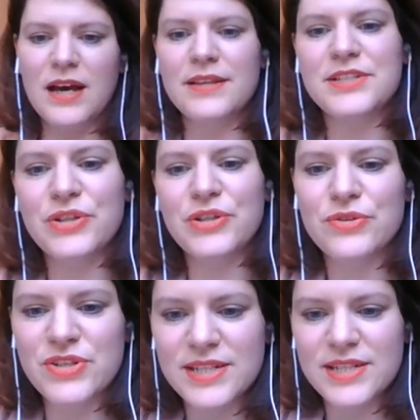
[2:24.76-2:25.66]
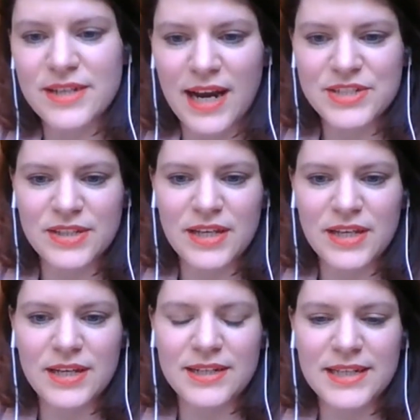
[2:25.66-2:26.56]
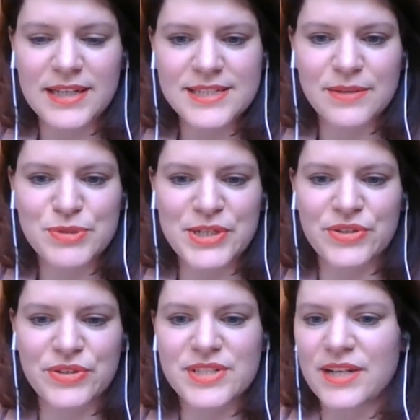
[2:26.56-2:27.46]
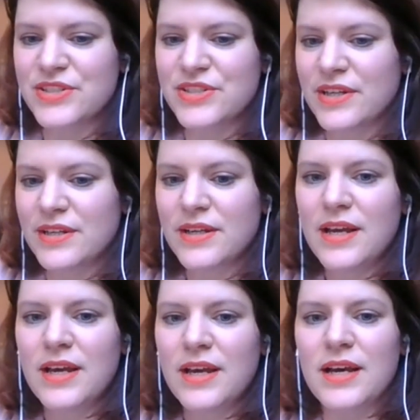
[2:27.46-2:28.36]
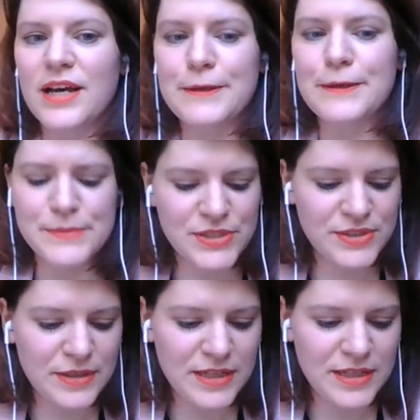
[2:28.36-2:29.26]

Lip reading: That children's rights are actually need some special attention, as